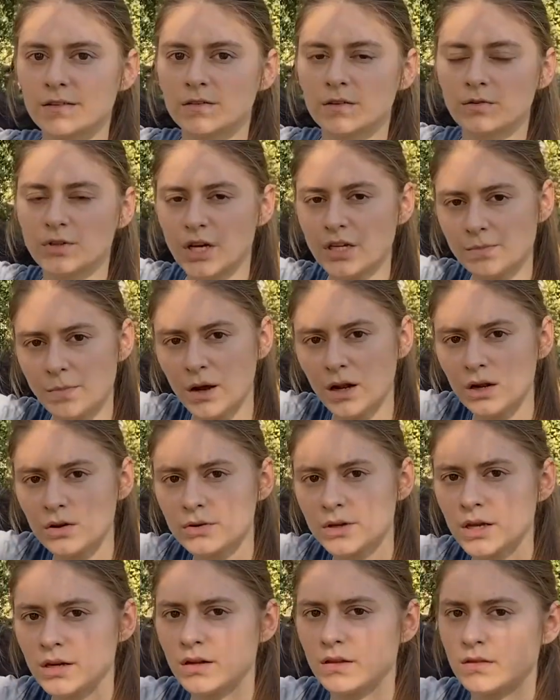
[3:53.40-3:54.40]
So just by
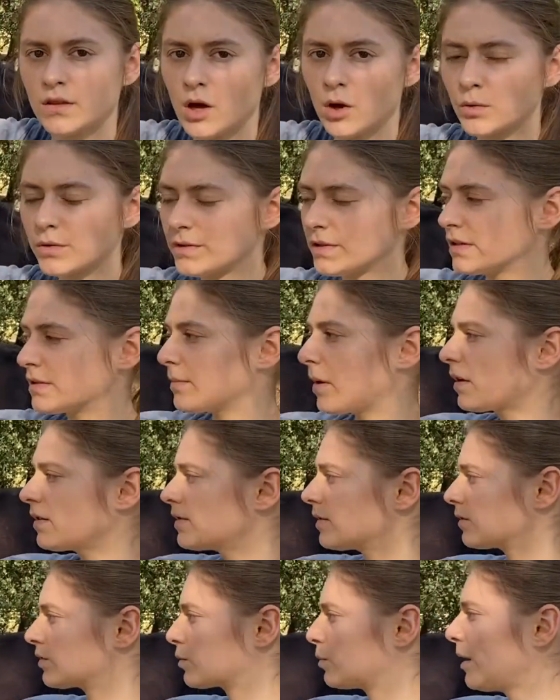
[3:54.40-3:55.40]
looking at the horse's
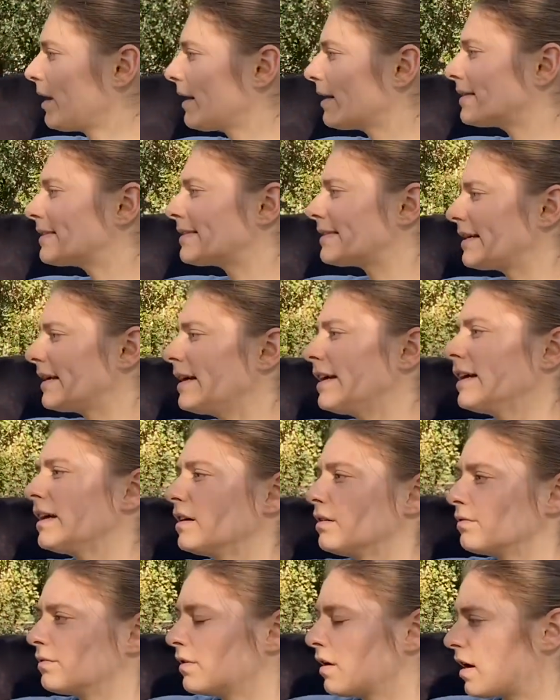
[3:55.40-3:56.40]
muscles, we can see
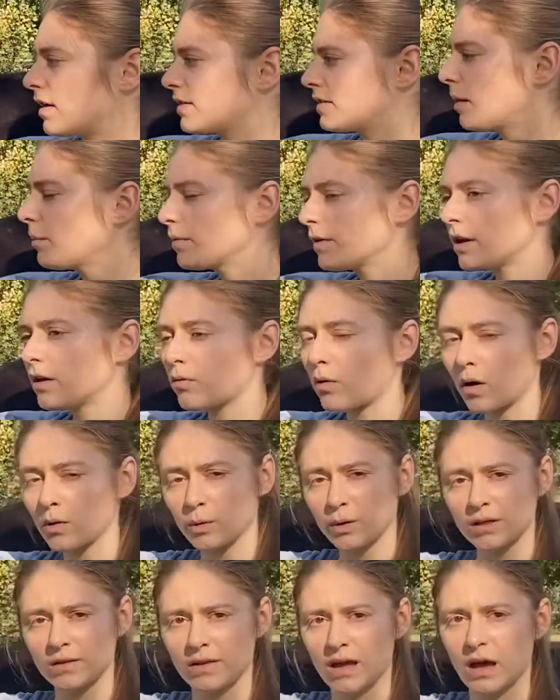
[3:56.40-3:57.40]
if there's something wrong
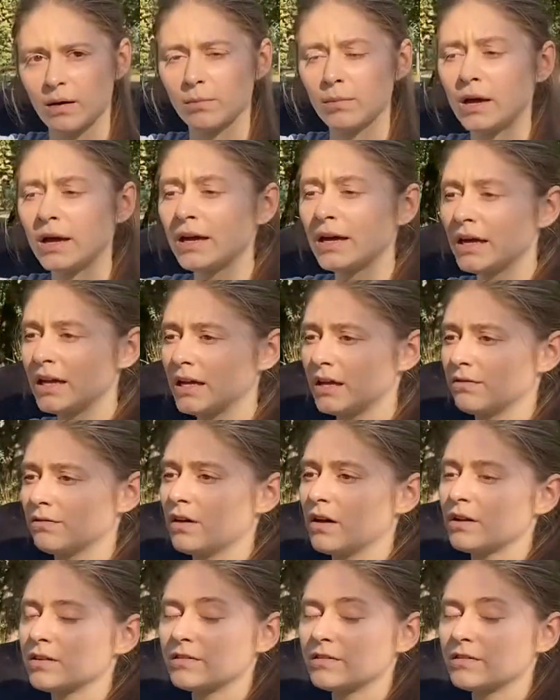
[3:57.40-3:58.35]
with them, if there's